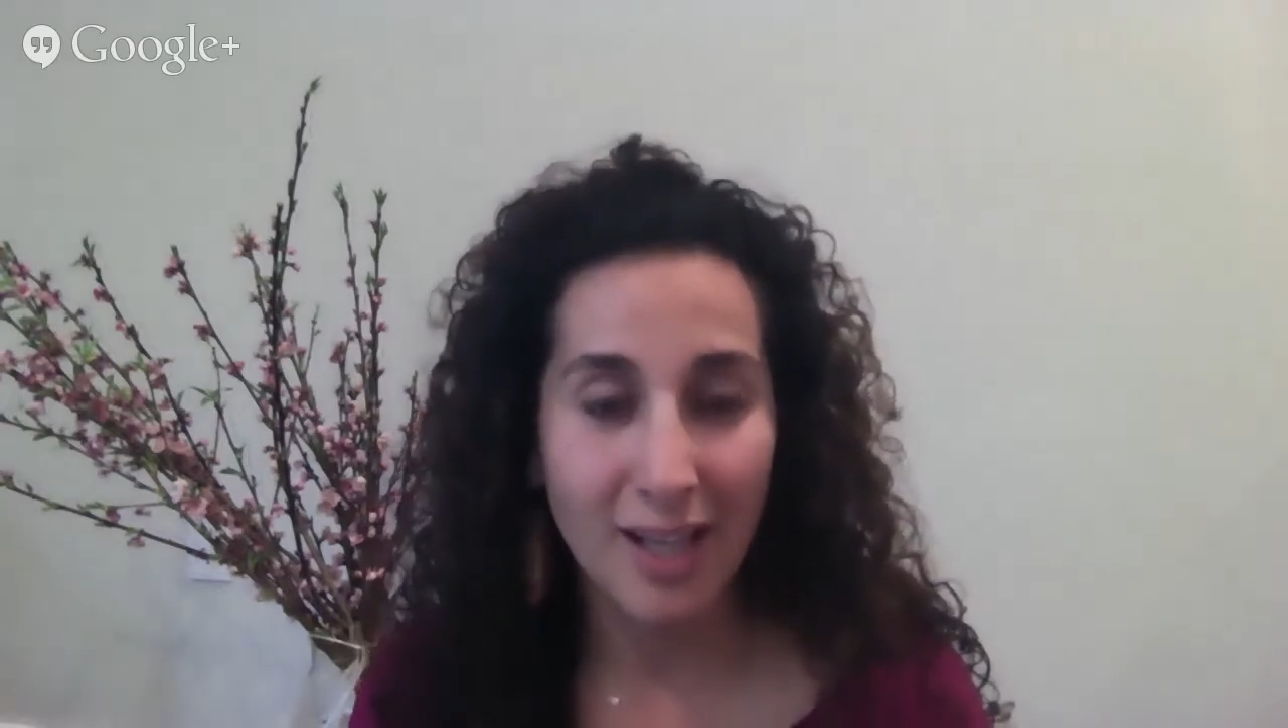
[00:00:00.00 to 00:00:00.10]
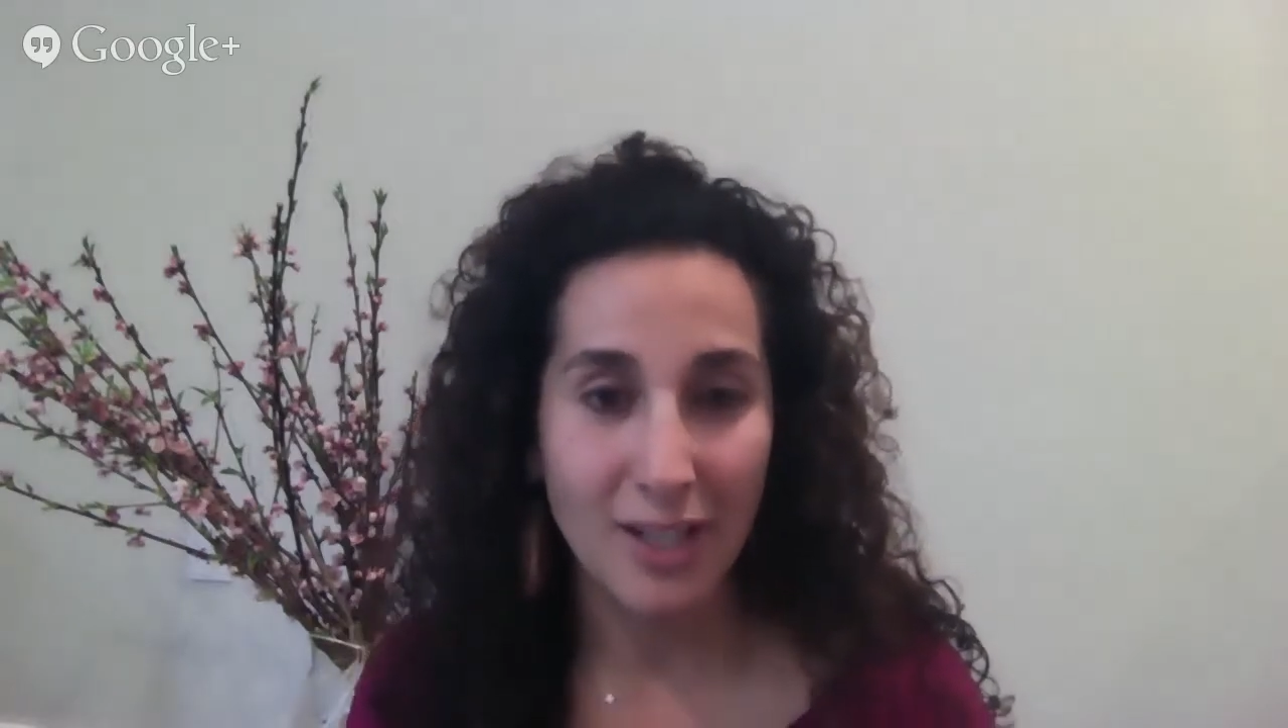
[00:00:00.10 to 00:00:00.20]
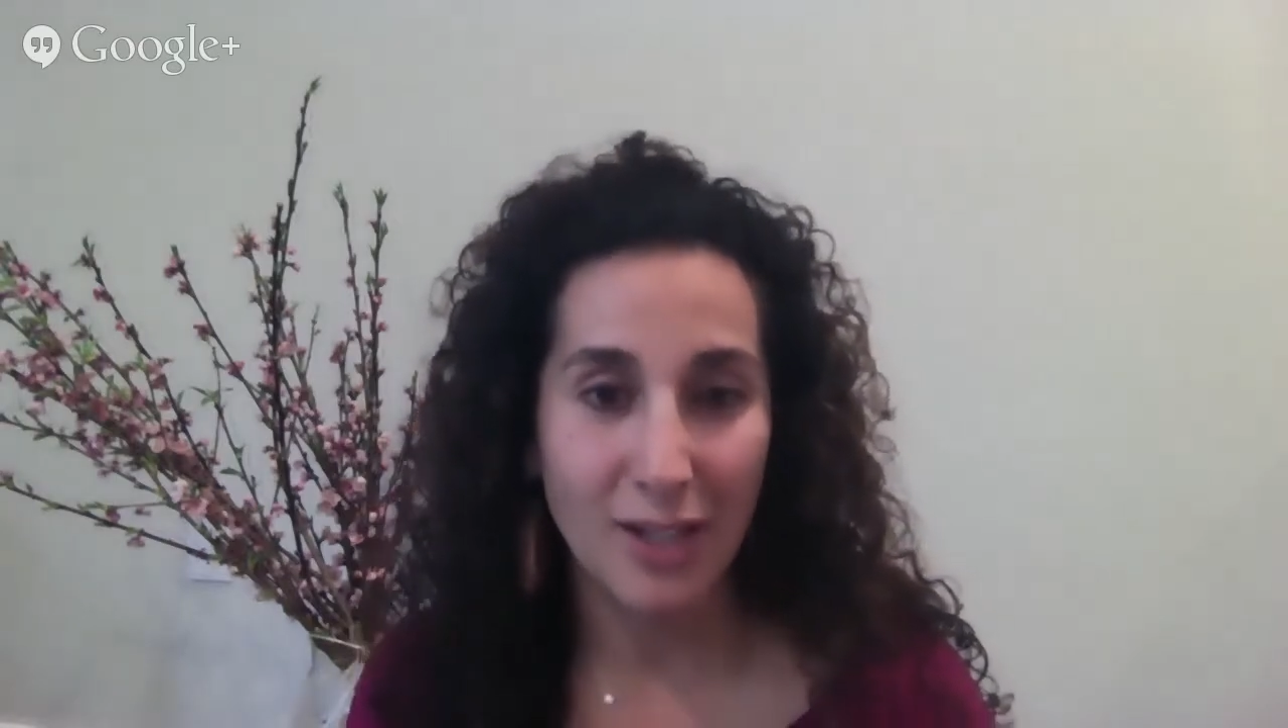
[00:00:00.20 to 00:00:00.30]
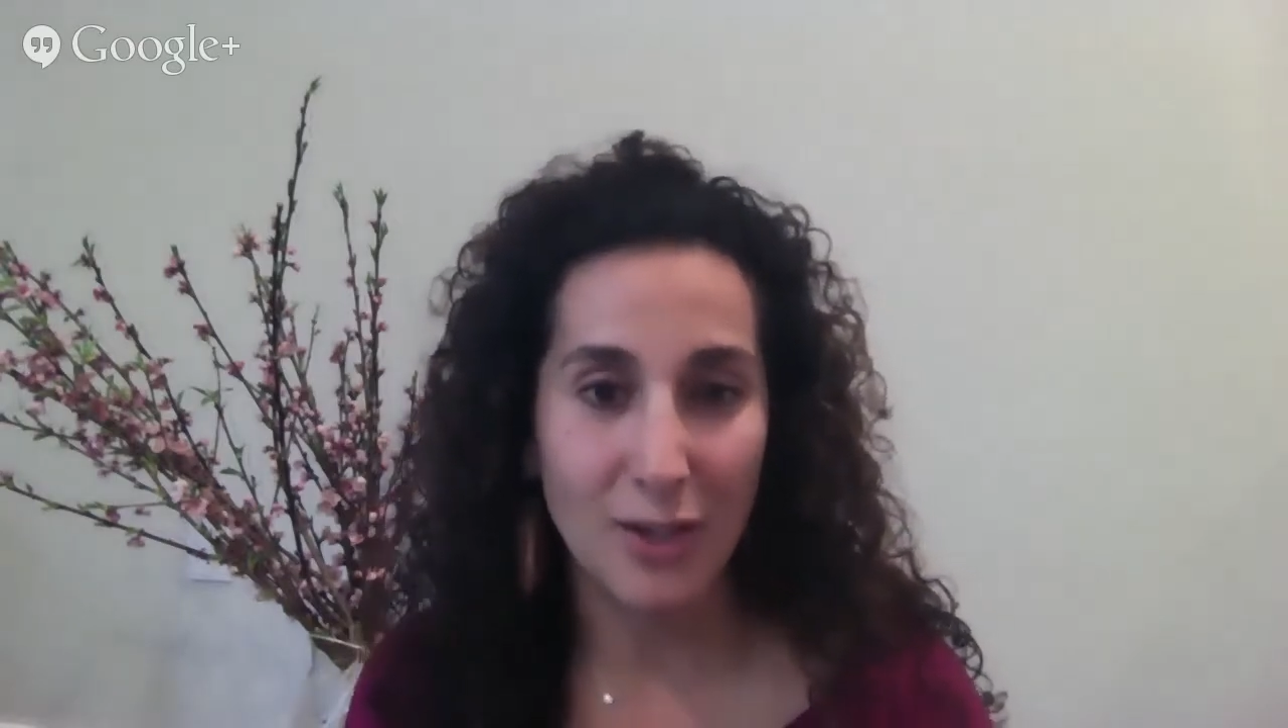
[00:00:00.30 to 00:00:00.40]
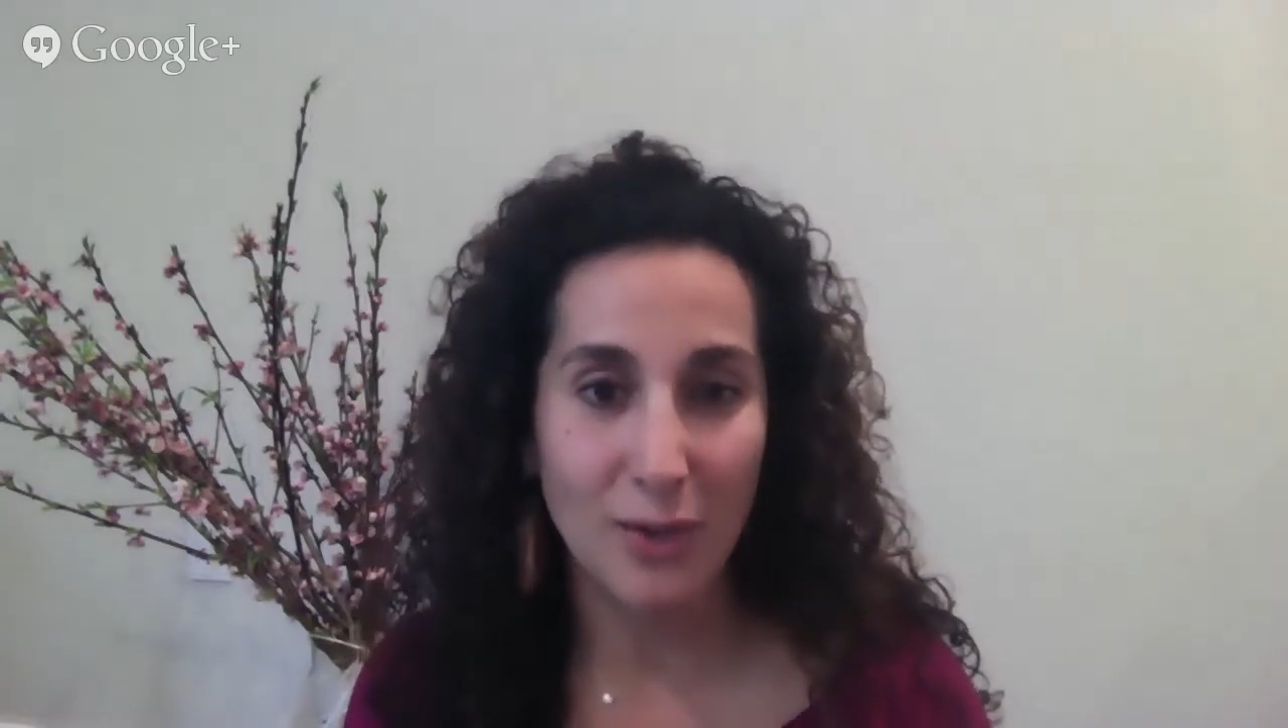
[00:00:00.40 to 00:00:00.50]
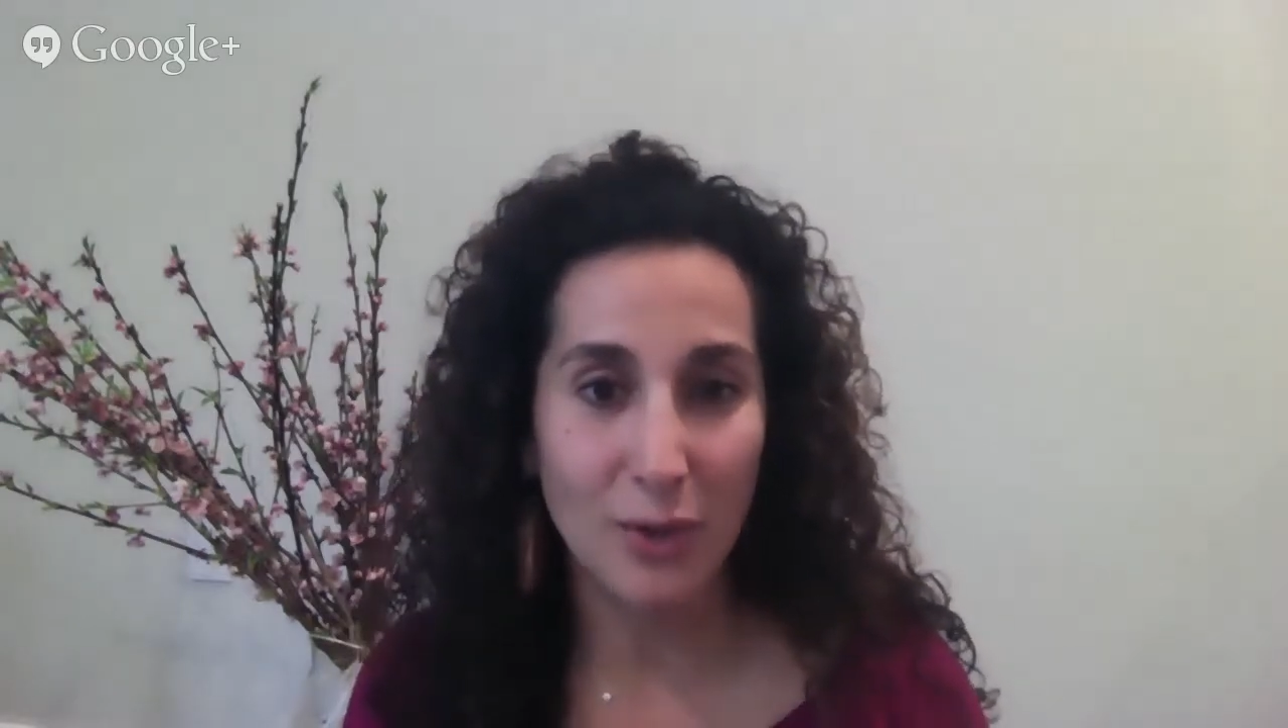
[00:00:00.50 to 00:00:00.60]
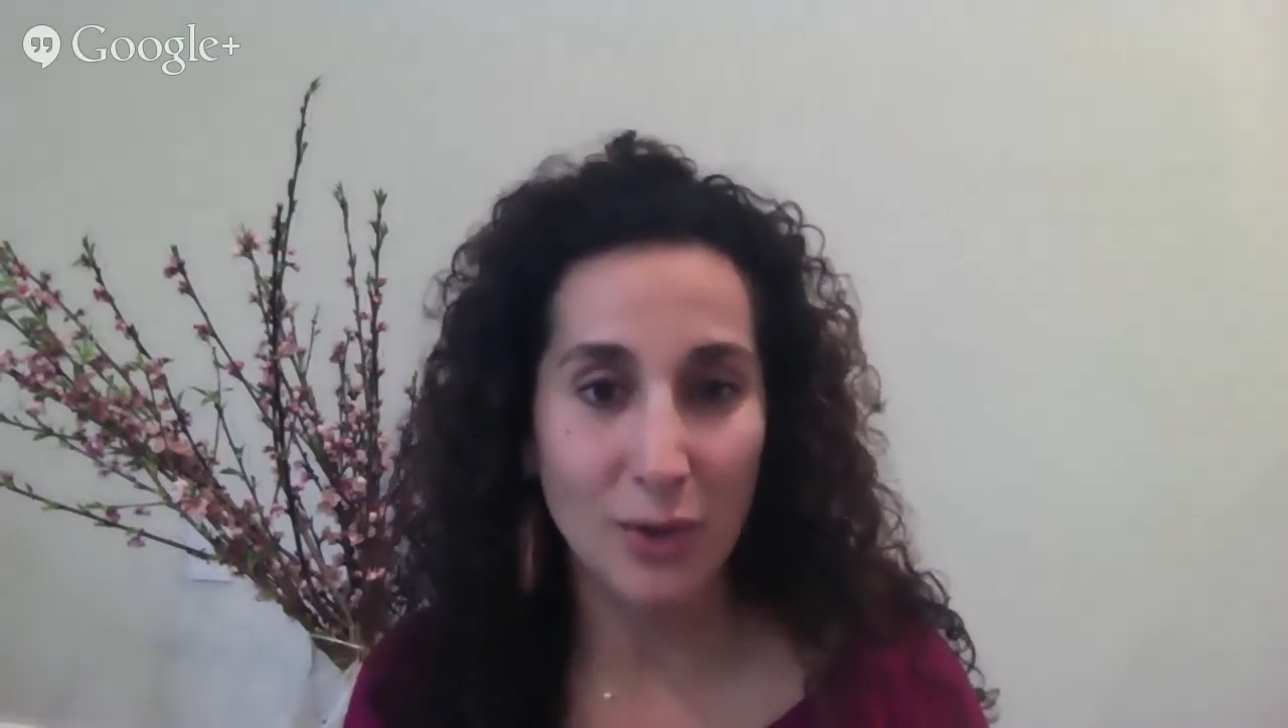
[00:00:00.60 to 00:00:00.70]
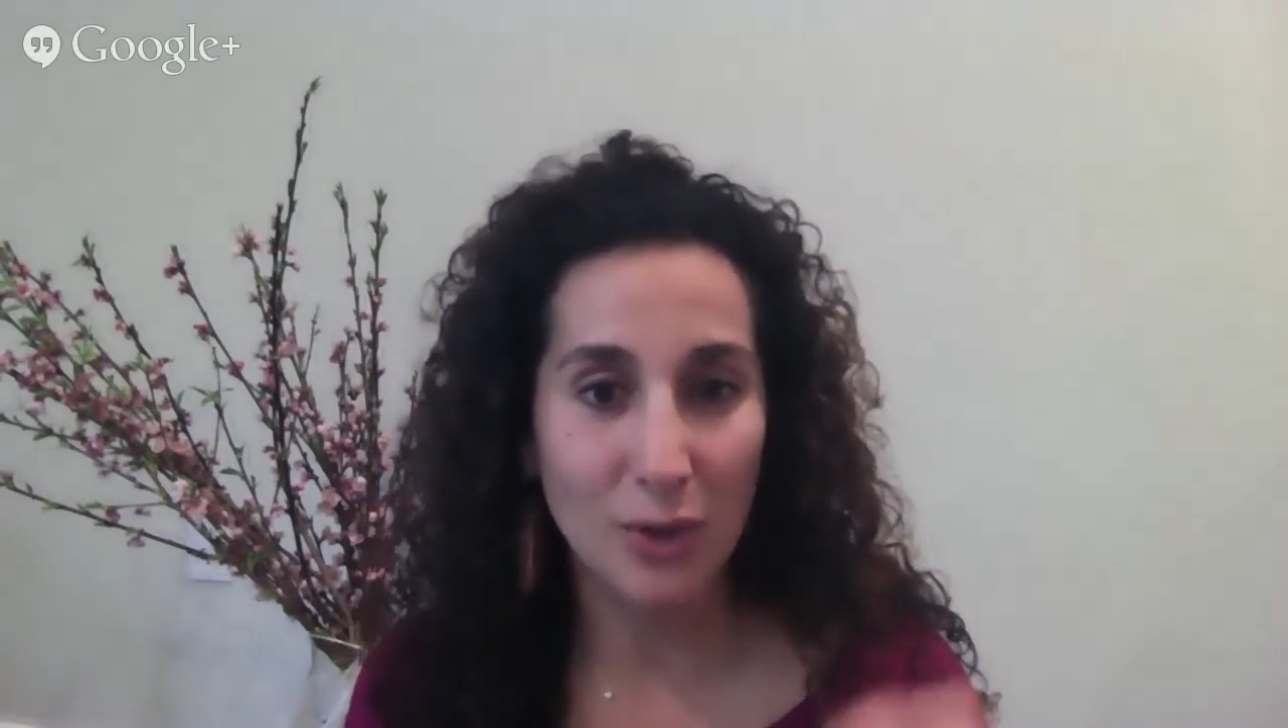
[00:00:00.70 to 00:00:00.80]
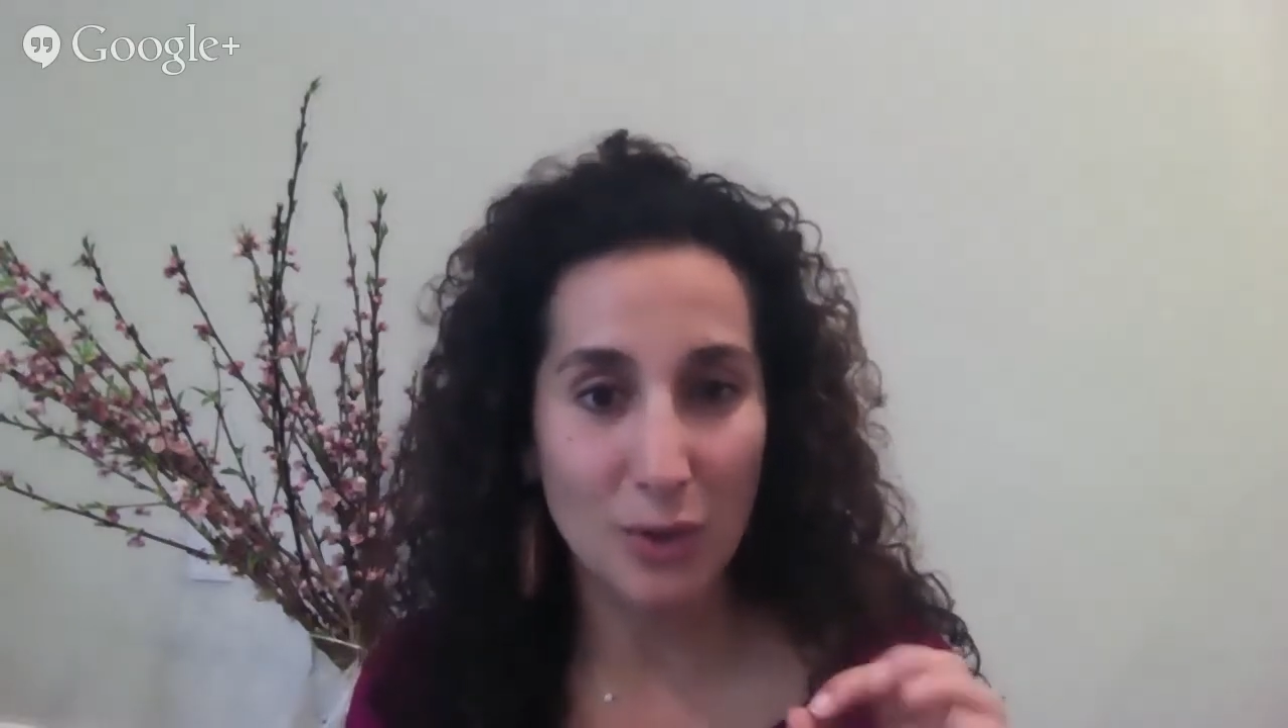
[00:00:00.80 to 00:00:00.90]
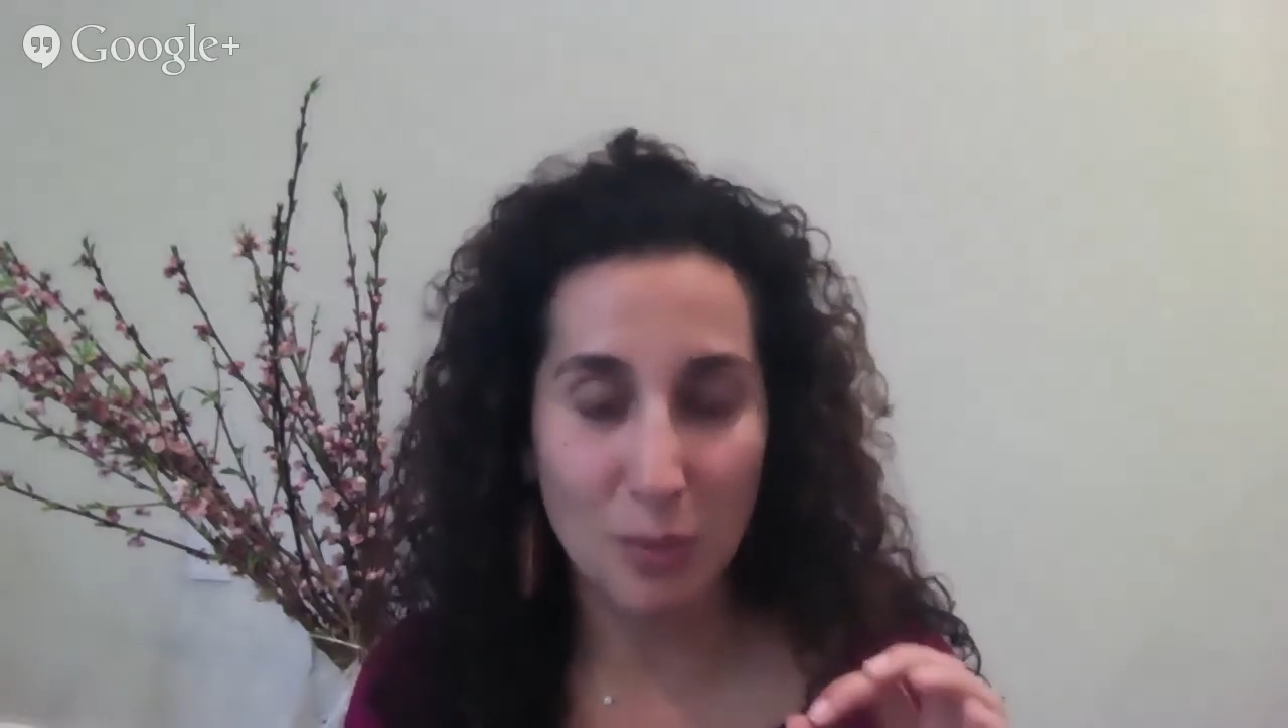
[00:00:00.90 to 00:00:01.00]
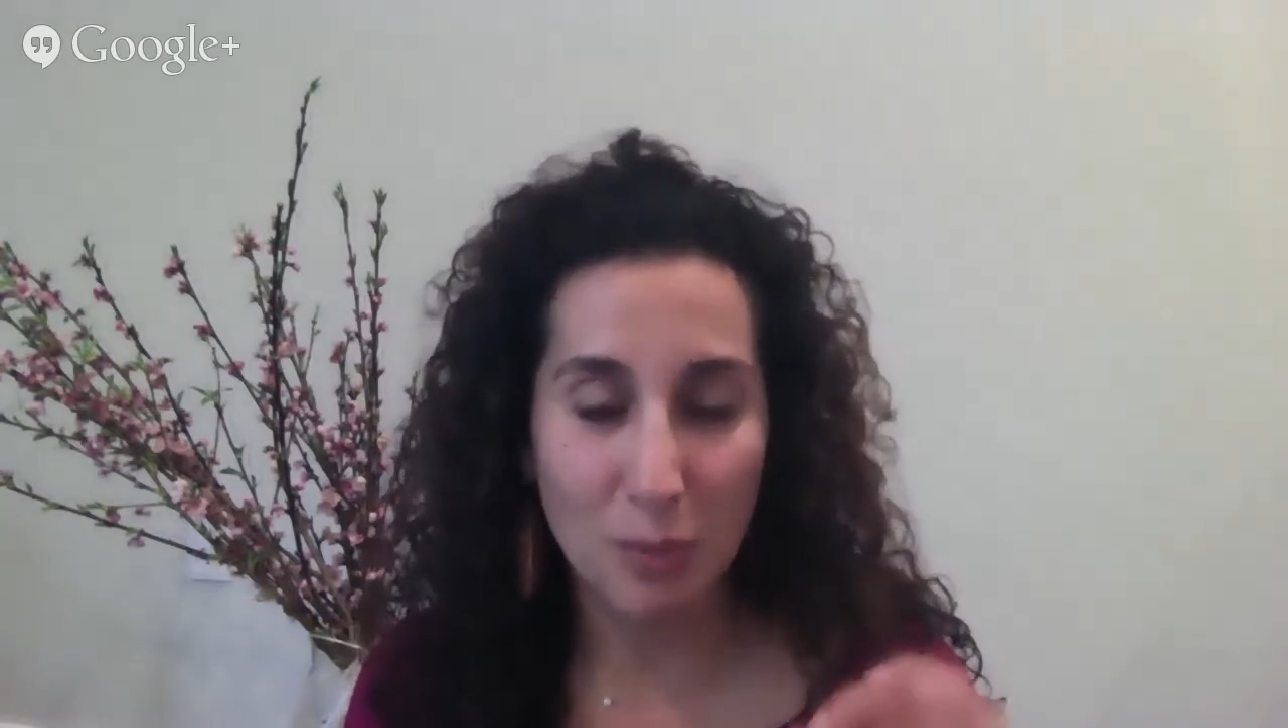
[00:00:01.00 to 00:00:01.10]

the